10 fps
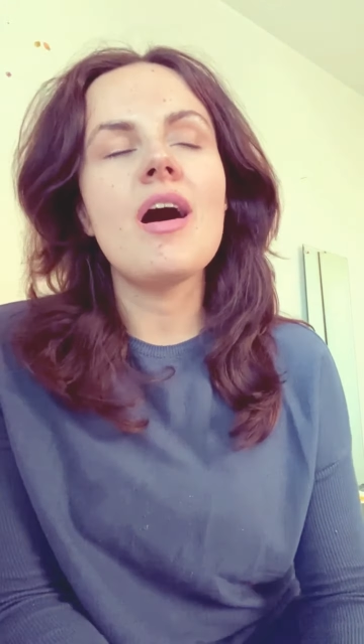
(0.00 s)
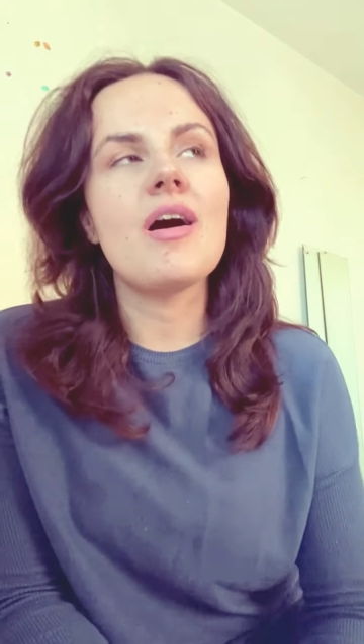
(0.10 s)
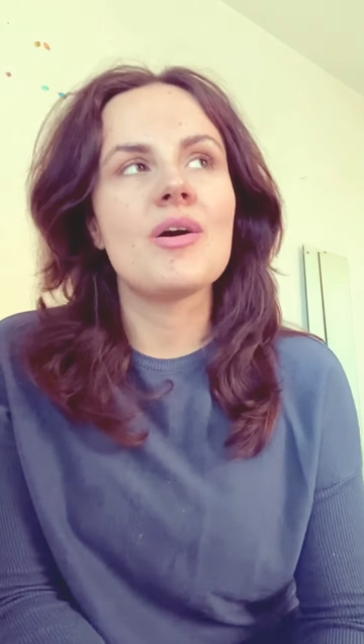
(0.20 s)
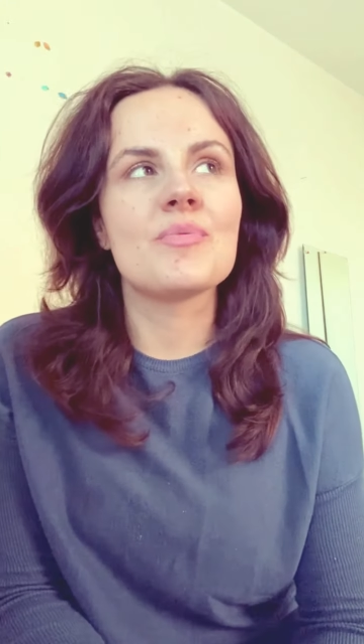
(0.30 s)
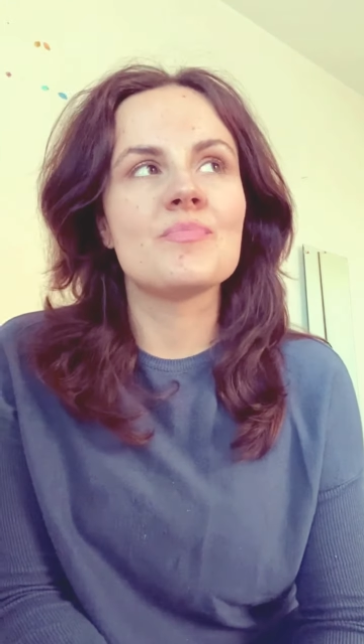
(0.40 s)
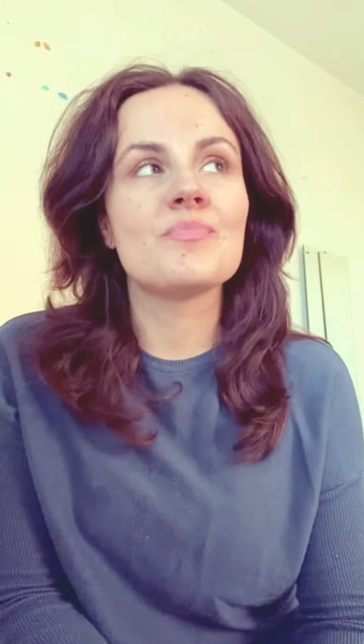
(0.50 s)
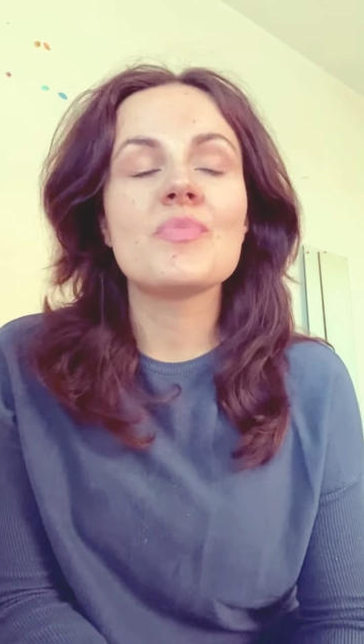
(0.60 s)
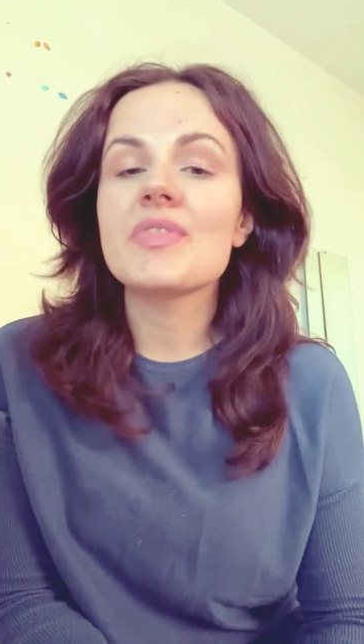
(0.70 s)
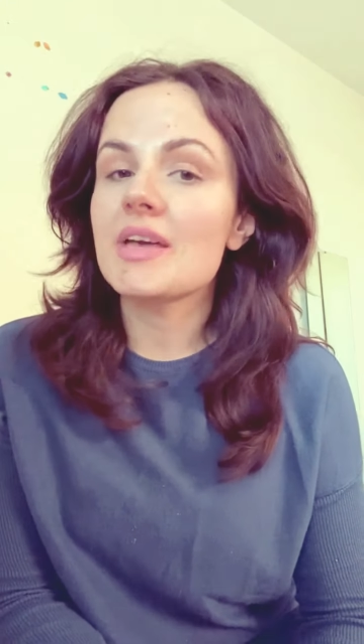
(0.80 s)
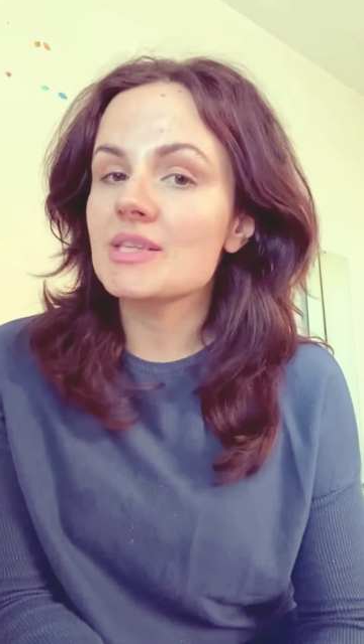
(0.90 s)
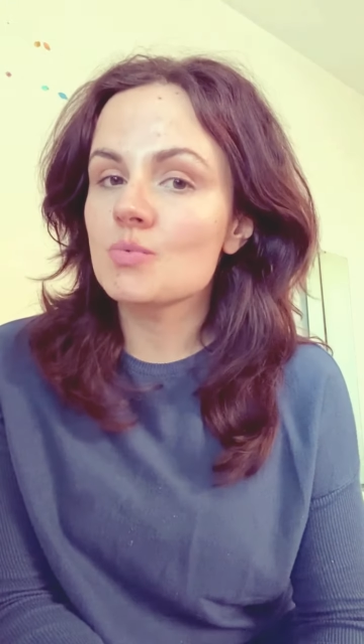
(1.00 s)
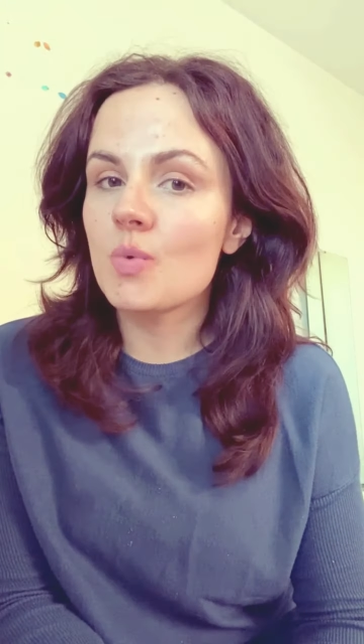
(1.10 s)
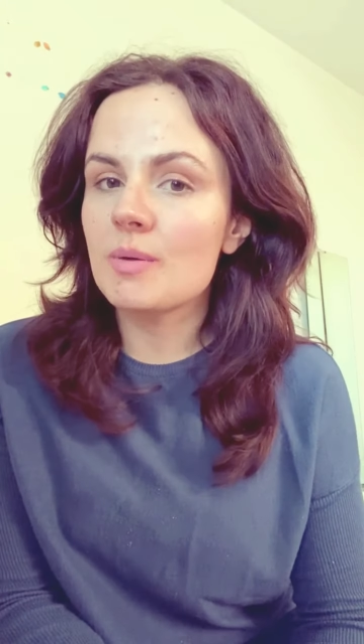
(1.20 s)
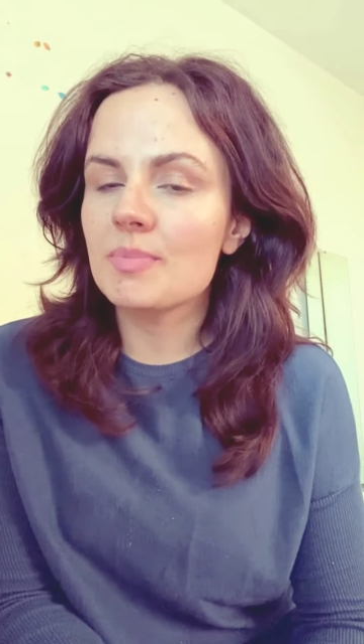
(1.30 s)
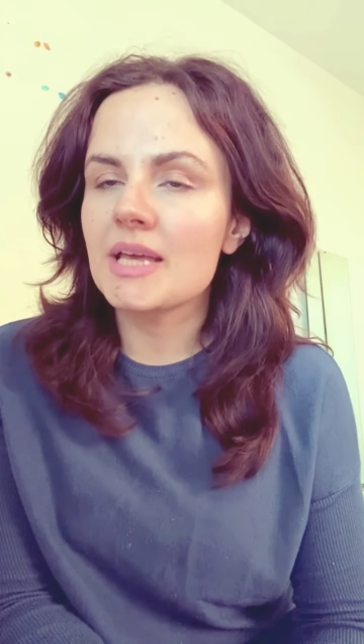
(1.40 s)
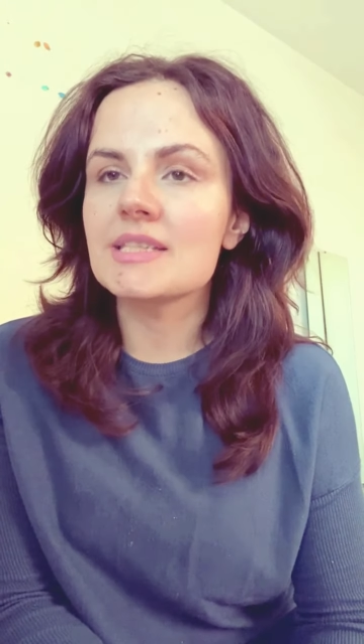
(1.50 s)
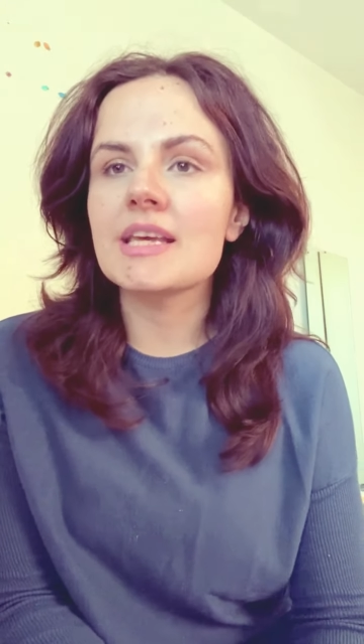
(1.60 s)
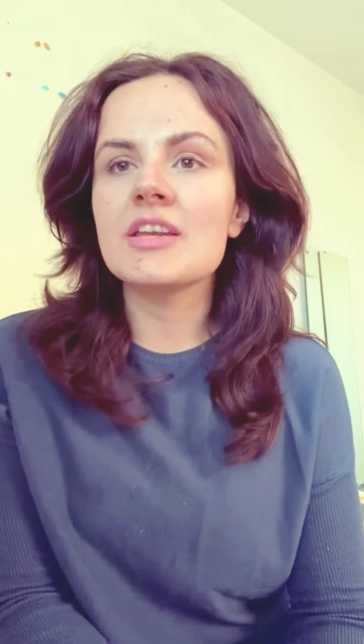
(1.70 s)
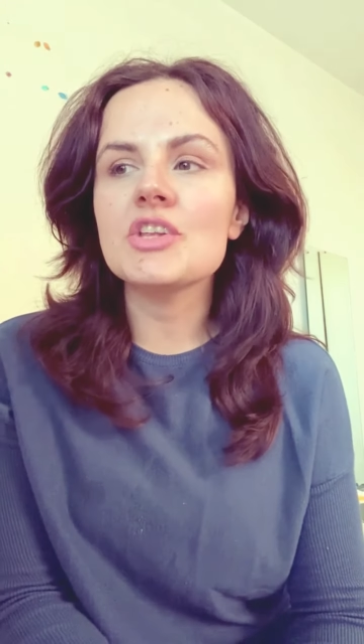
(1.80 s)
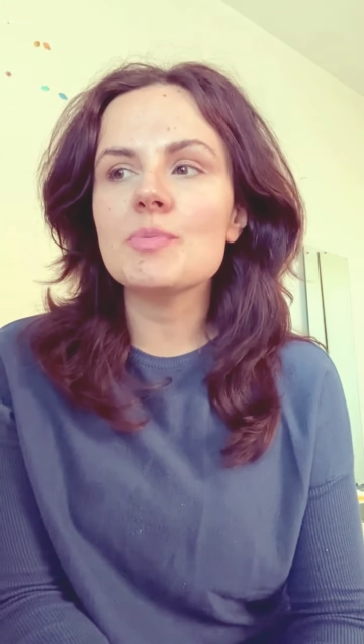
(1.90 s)
Um, that's one place.
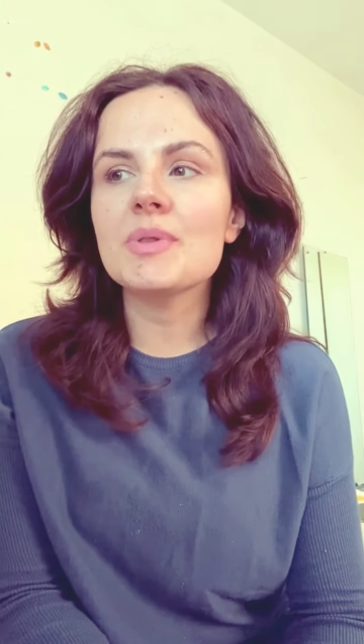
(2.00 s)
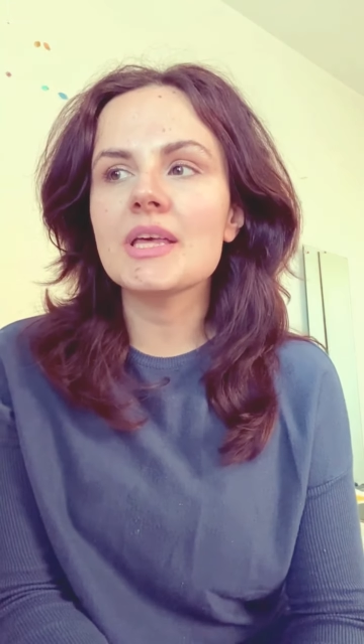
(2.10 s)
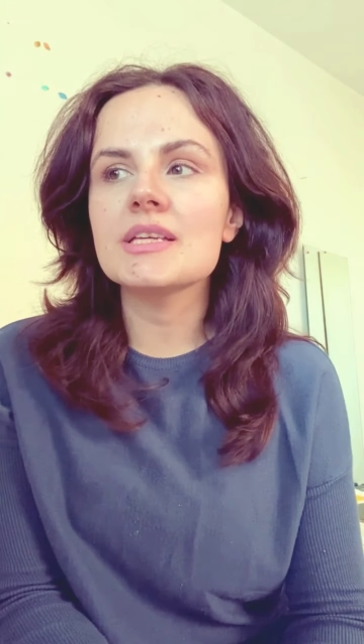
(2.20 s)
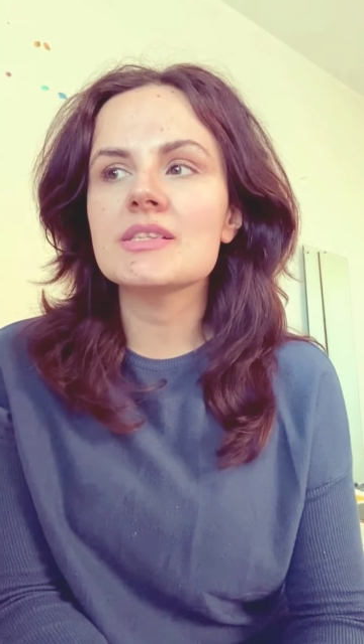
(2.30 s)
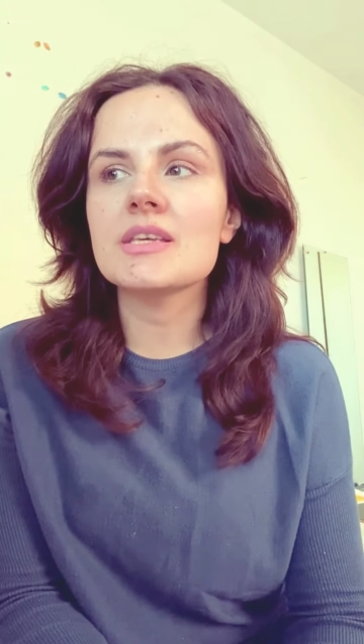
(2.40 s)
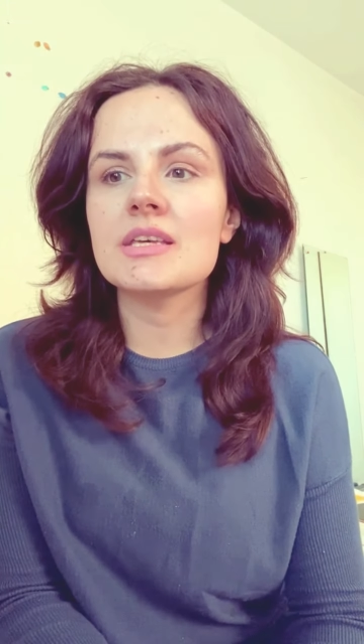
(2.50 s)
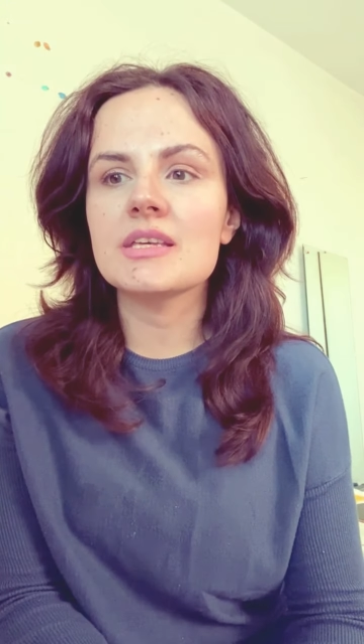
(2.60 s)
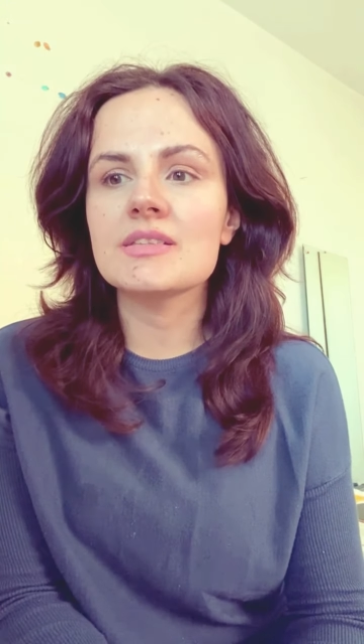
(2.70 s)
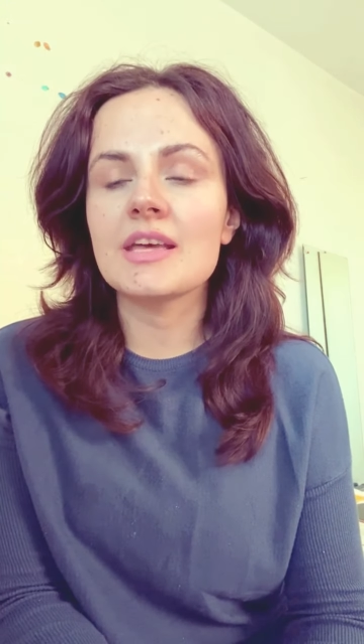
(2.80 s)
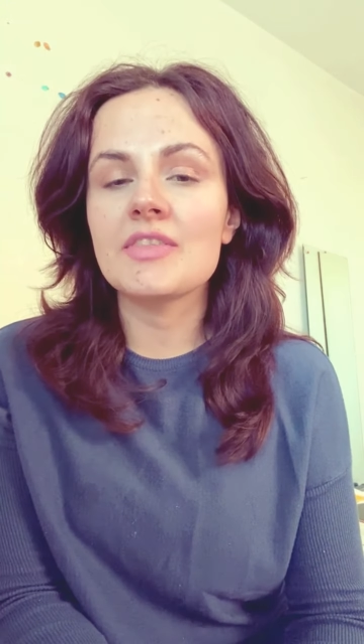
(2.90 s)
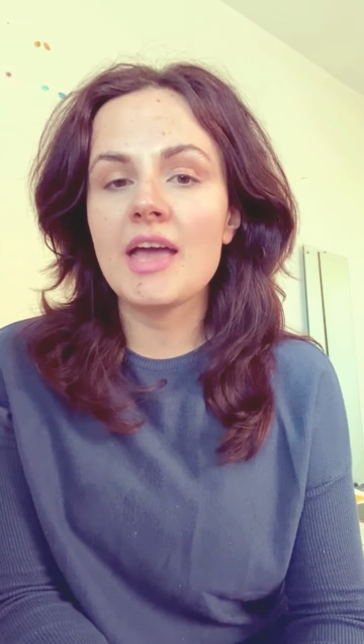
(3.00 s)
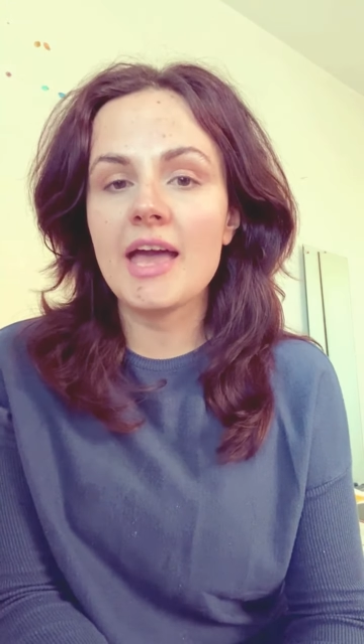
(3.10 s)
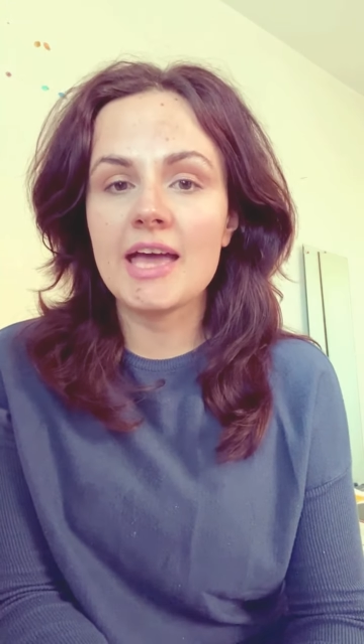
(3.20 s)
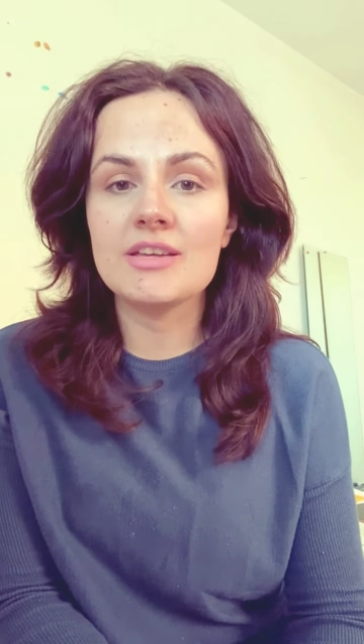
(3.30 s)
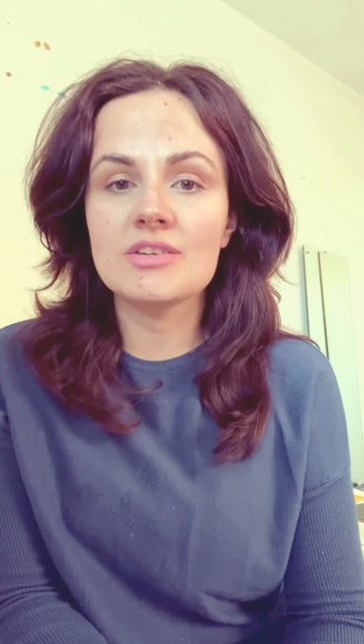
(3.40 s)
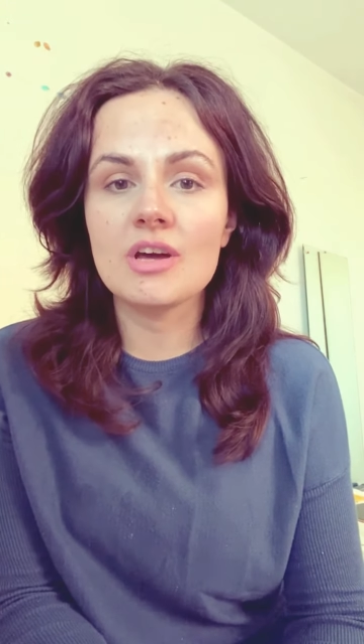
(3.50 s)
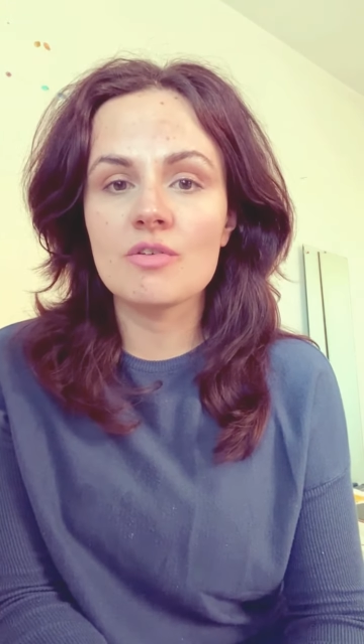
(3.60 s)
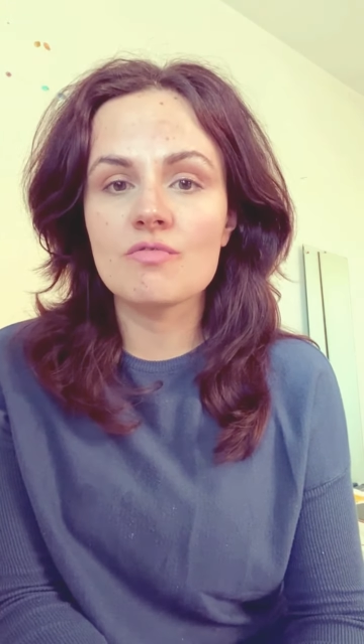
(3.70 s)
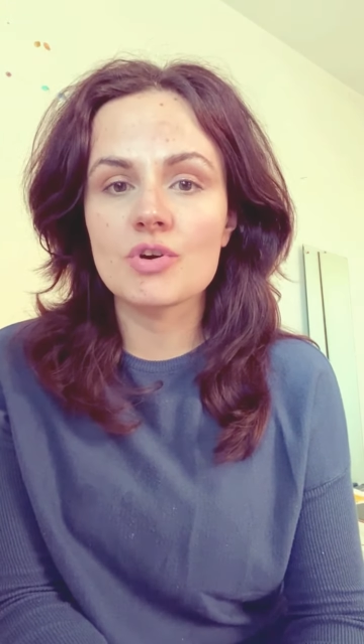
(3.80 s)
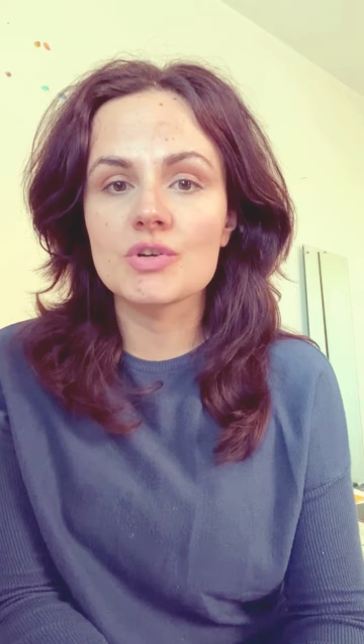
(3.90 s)
Another place is at the end
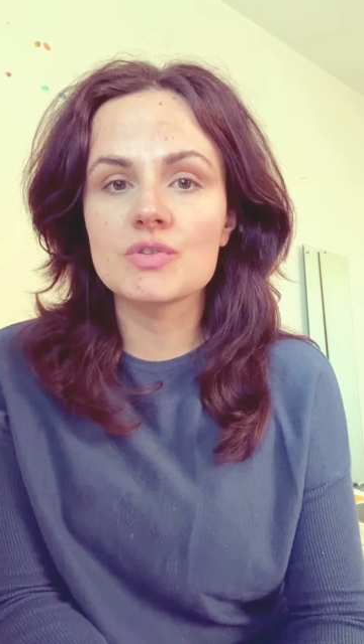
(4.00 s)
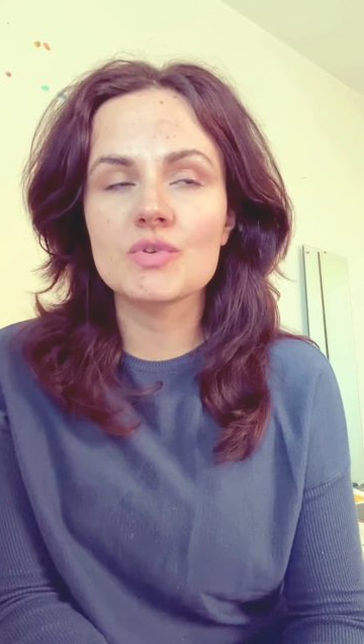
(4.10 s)
of words.